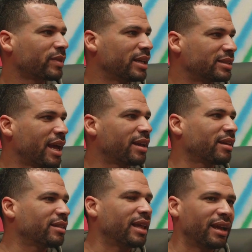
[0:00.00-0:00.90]
Is
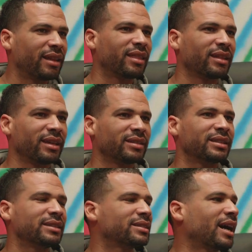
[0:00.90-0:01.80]
that they think
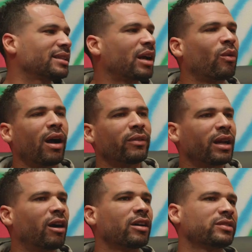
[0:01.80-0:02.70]
these guys, like, why would
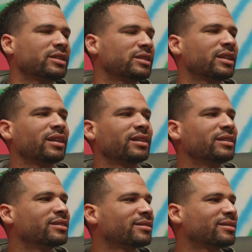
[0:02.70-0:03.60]
I offer this kid?
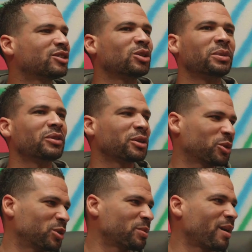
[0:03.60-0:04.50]
He should be
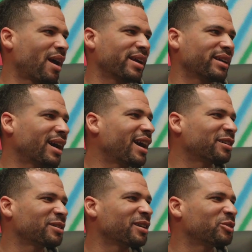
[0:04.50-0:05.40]
recruited by a
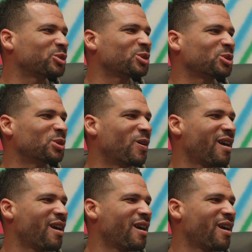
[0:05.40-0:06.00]
higher level school.